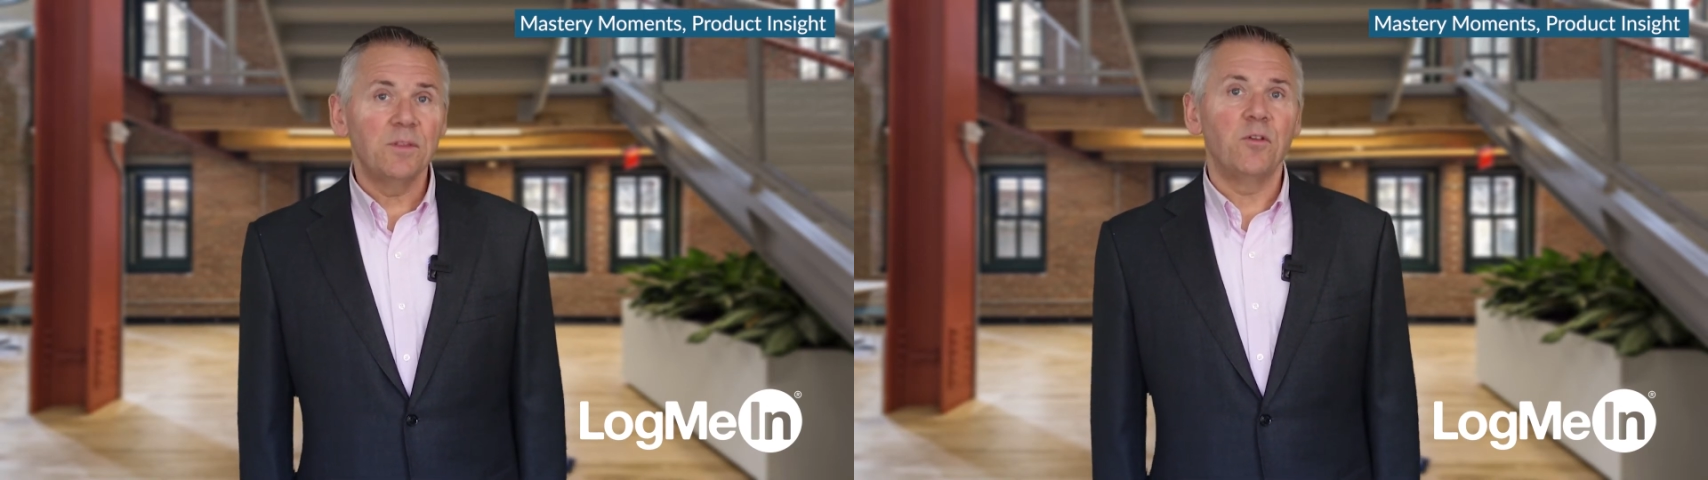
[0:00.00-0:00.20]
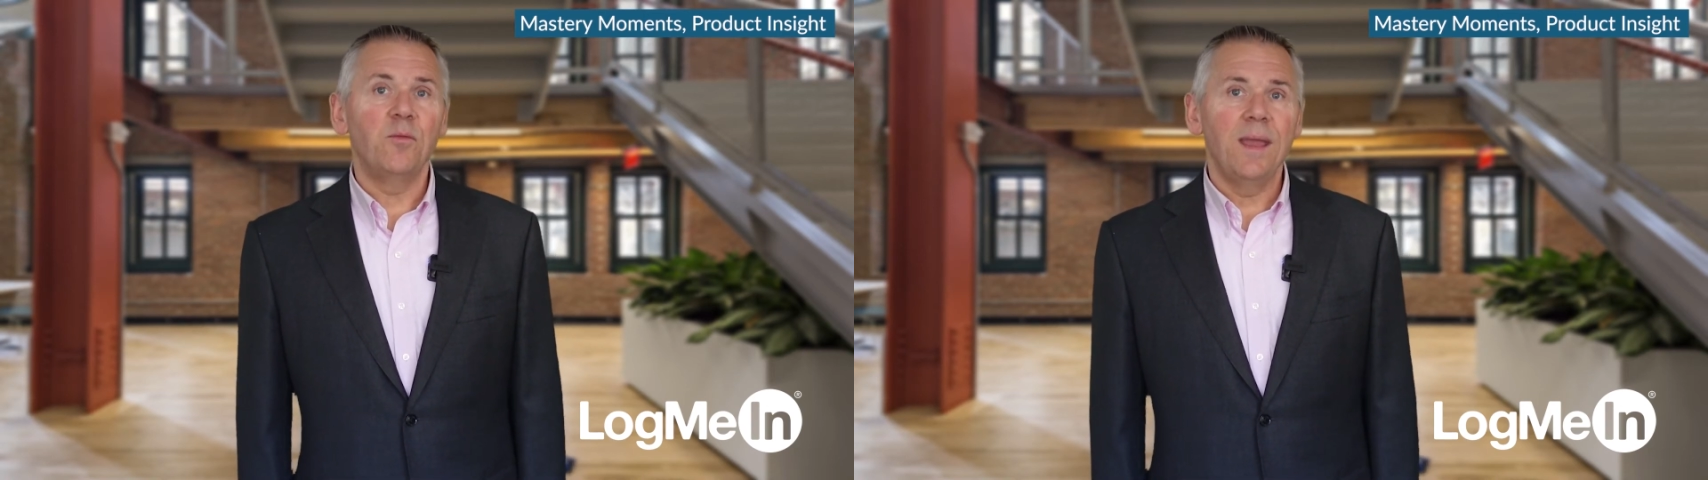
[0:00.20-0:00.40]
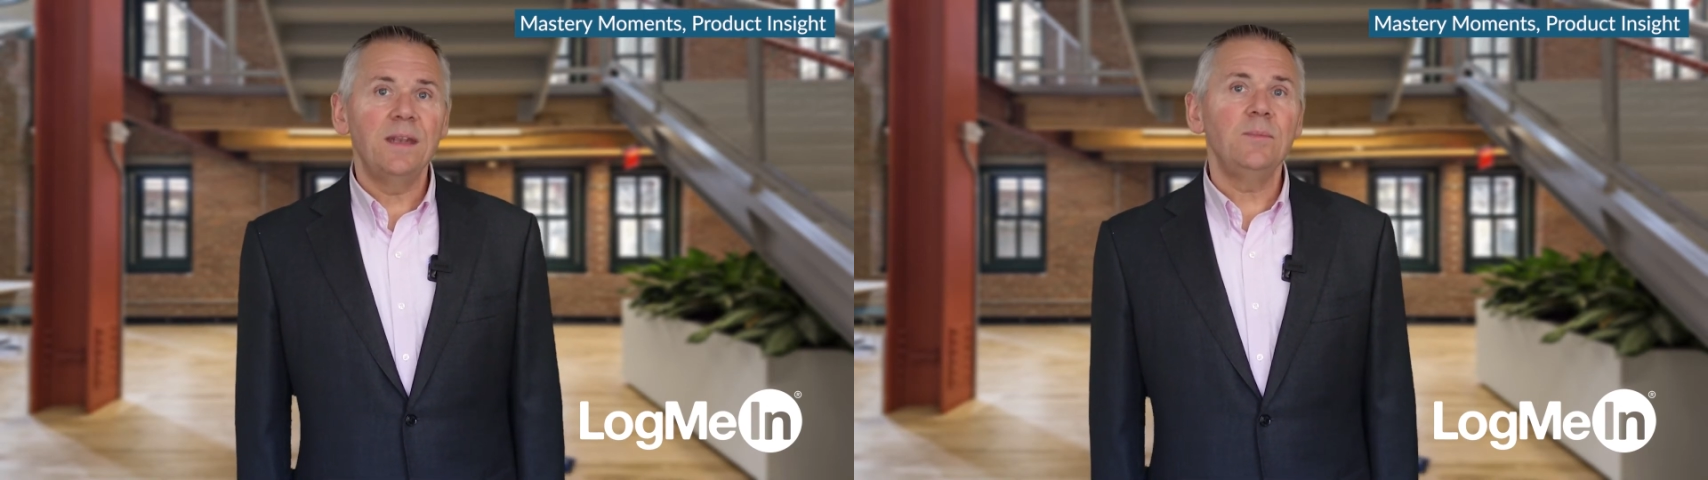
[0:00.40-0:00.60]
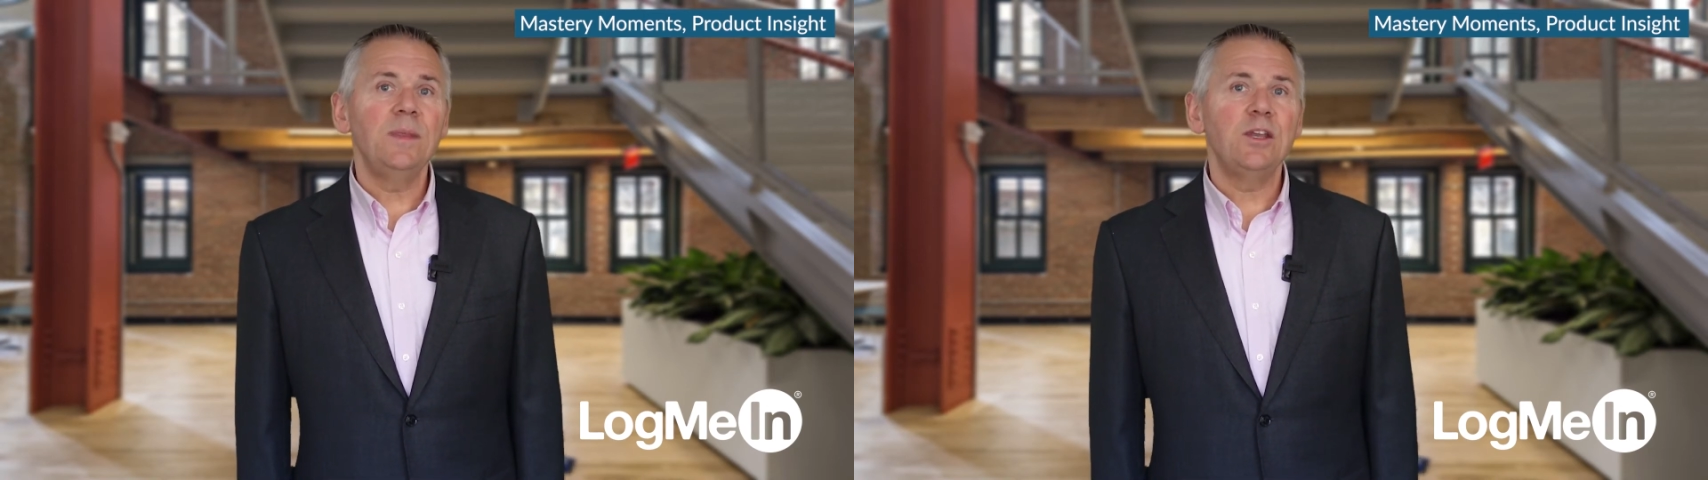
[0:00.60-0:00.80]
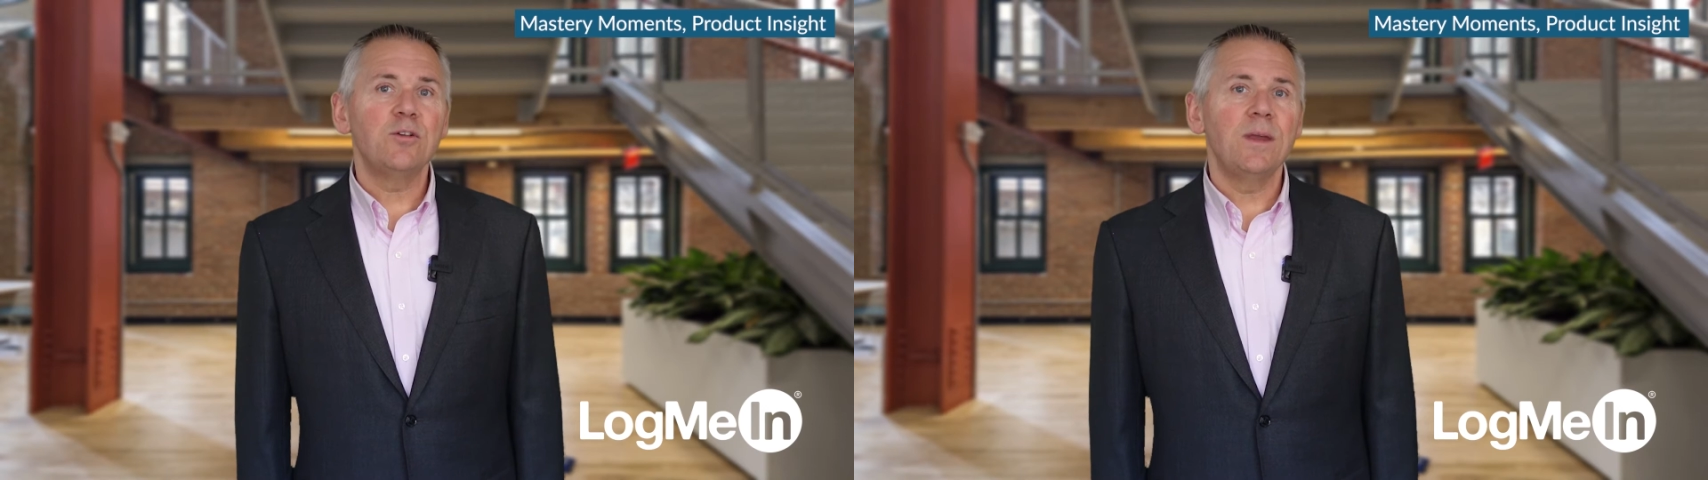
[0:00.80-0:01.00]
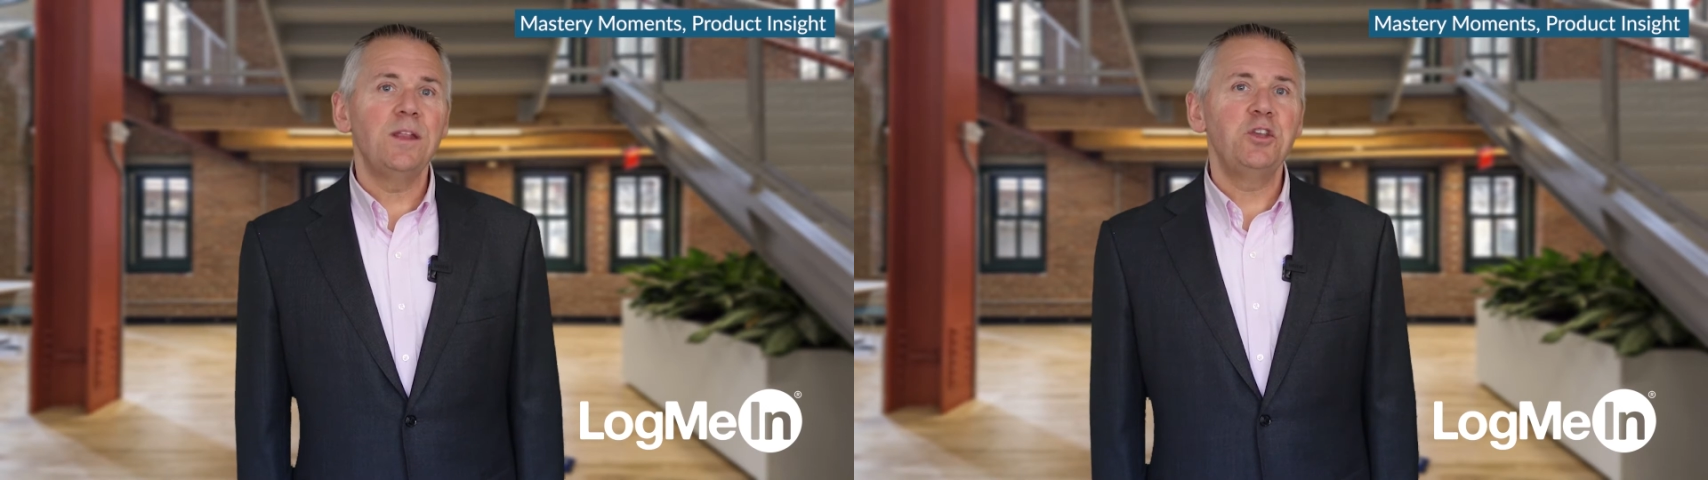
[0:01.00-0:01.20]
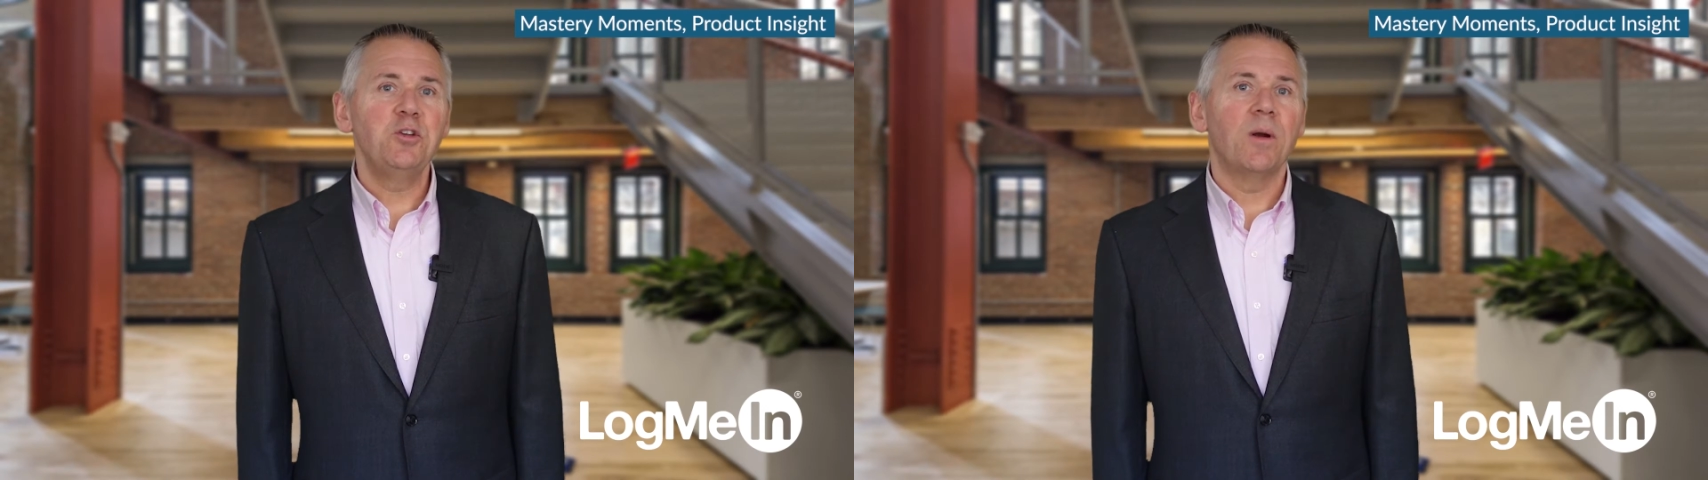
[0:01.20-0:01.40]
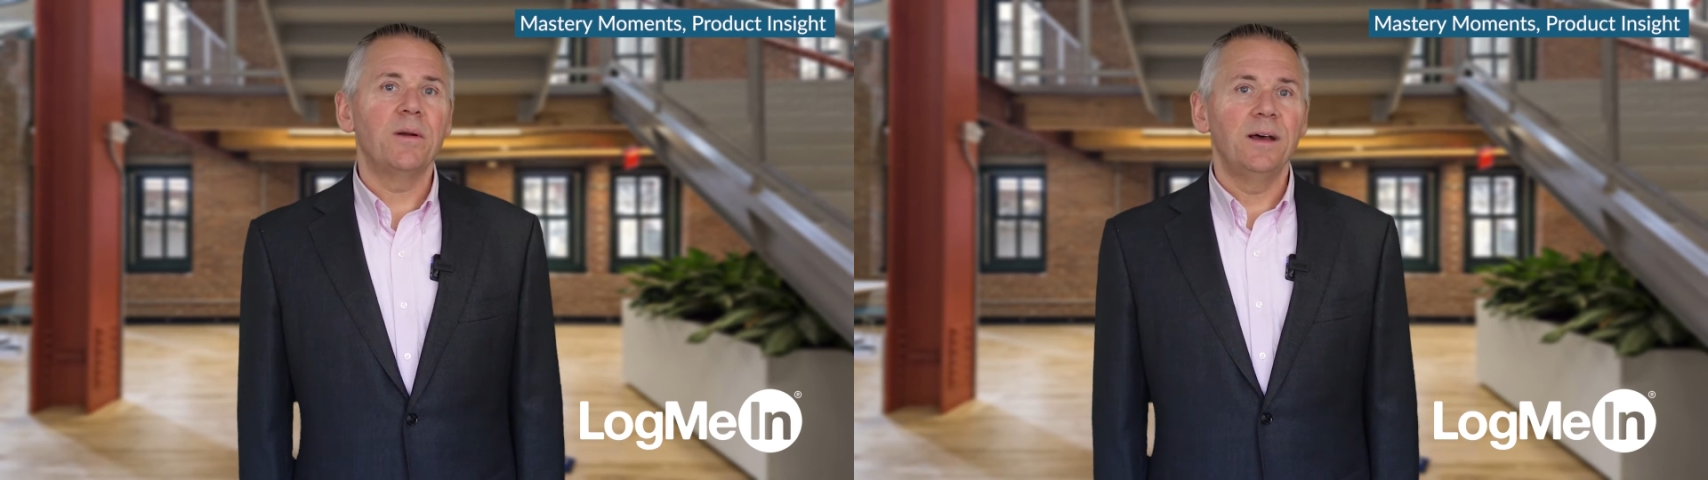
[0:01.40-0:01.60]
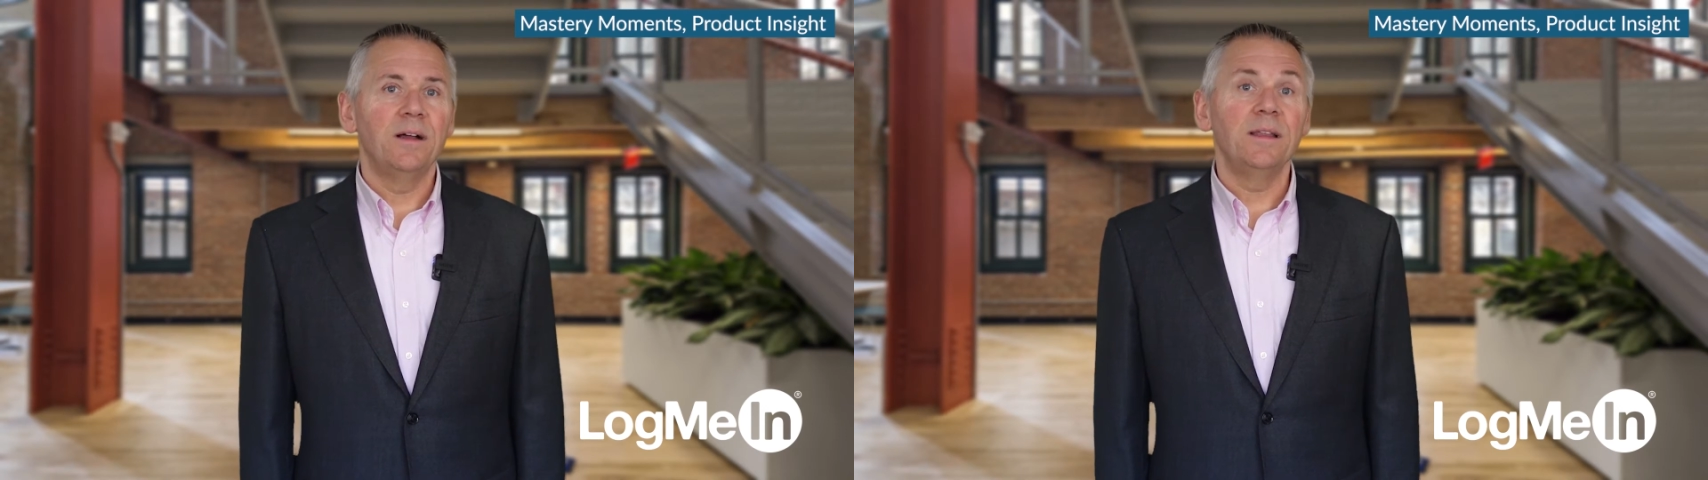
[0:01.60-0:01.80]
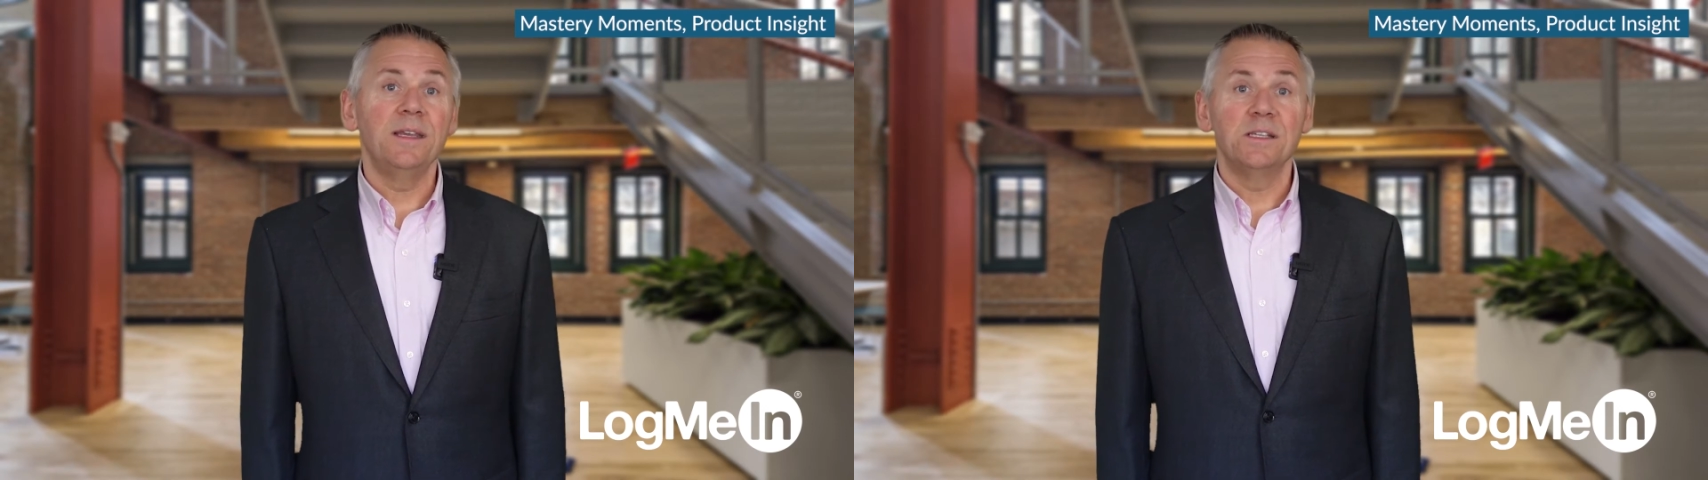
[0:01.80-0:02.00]
the randomly created
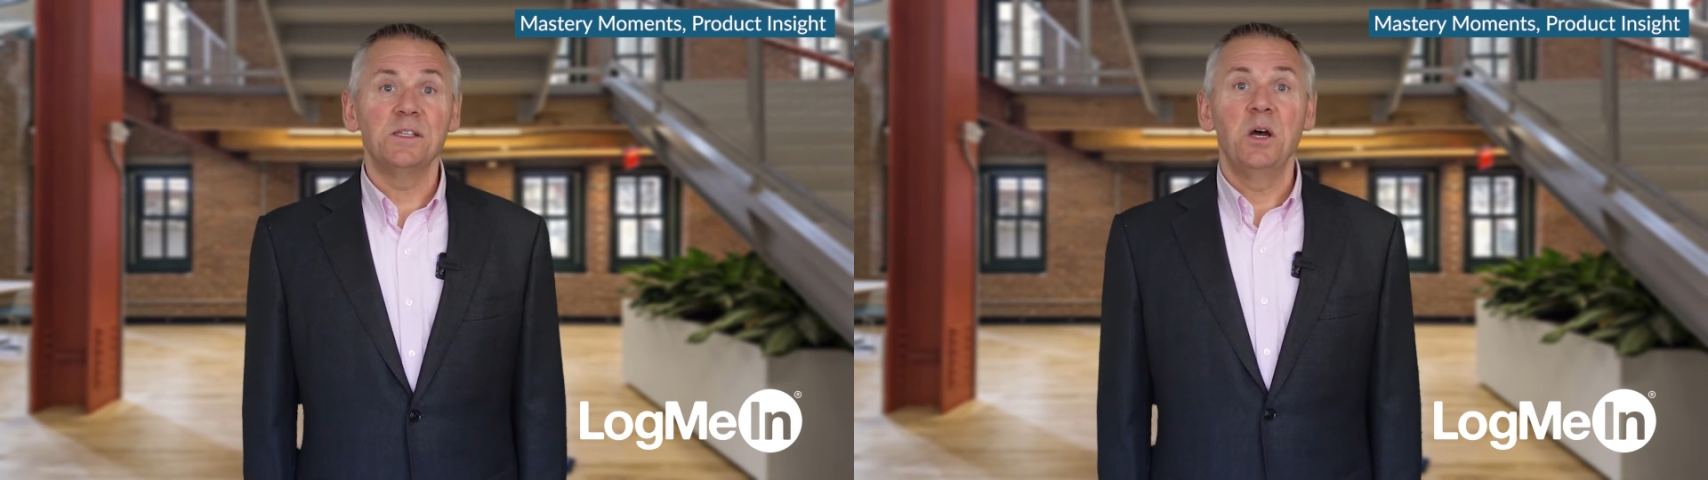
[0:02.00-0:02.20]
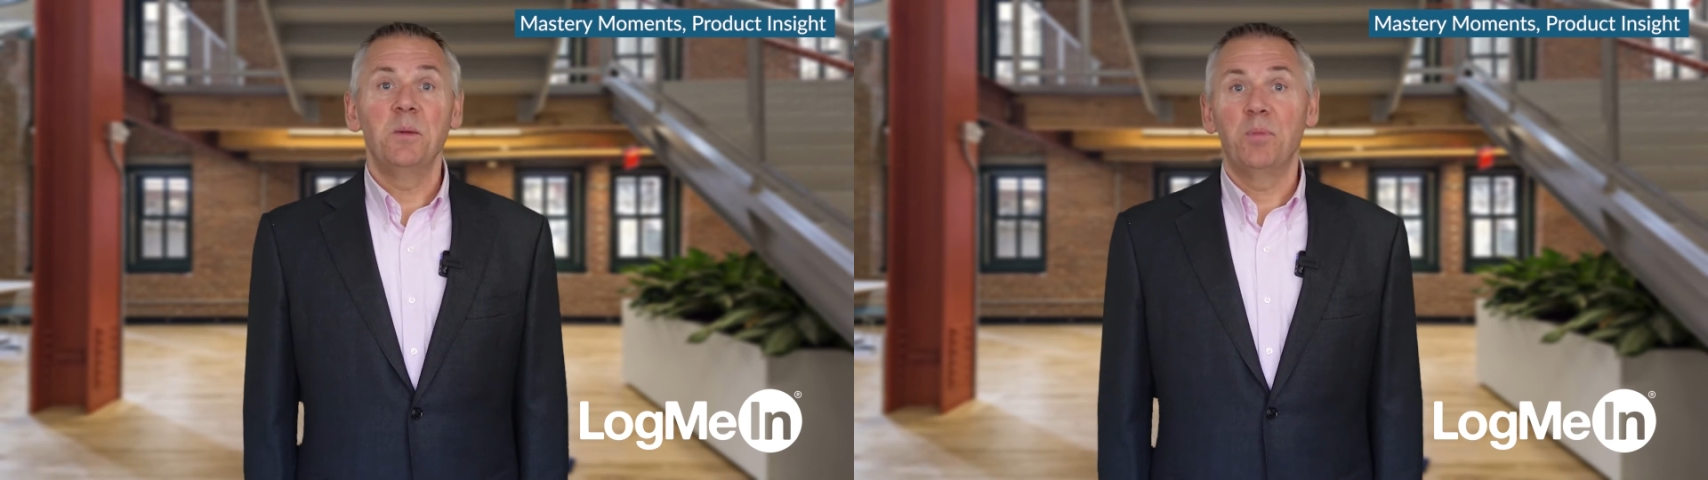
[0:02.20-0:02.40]
URL is